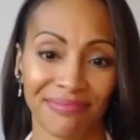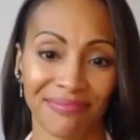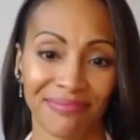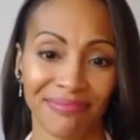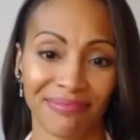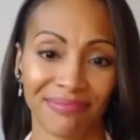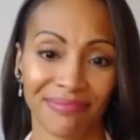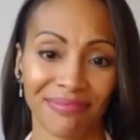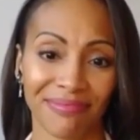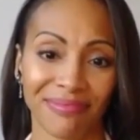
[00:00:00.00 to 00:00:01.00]

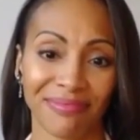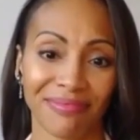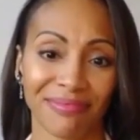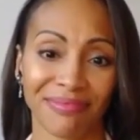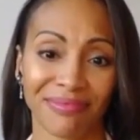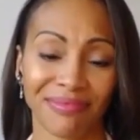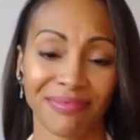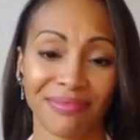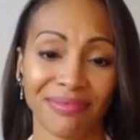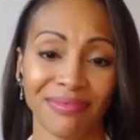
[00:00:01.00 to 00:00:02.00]

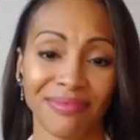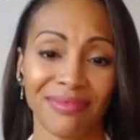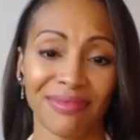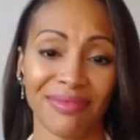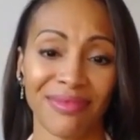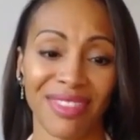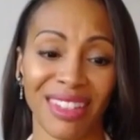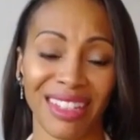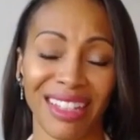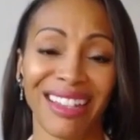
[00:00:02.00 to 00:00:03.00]

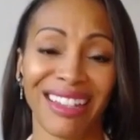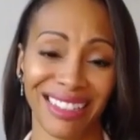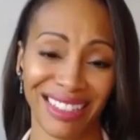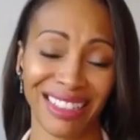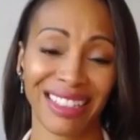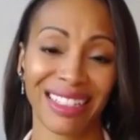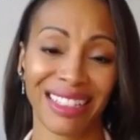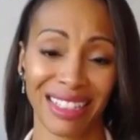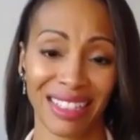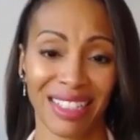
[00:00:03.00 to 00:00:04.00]

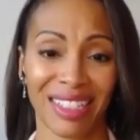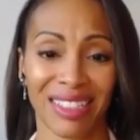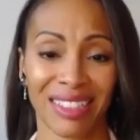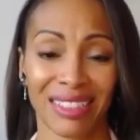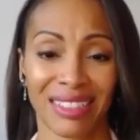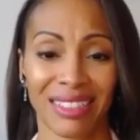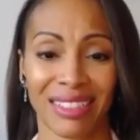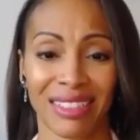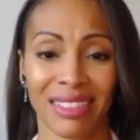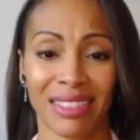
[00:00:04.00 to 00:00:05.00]

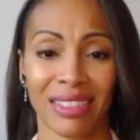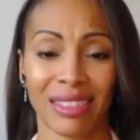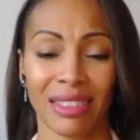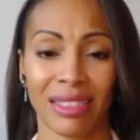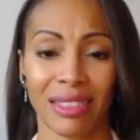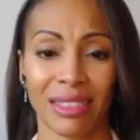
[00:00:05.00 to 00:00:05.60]
(silent)